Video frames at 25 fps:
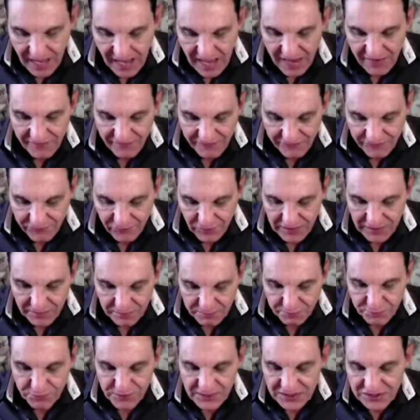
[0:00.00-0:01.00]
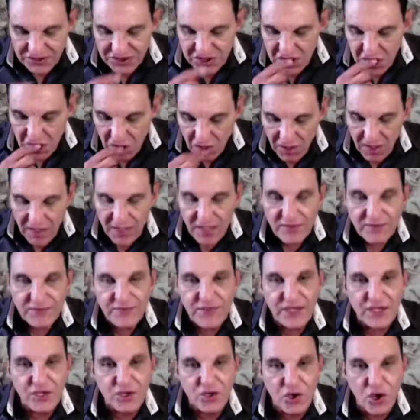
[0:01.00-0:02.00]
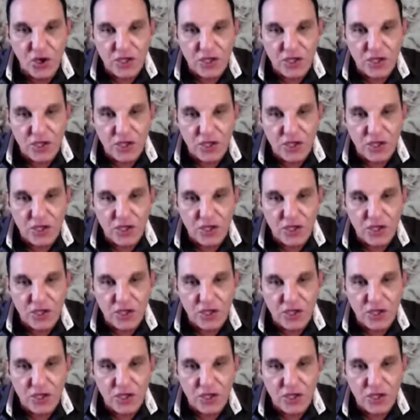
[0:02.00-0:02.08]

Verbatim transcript: I fully preached the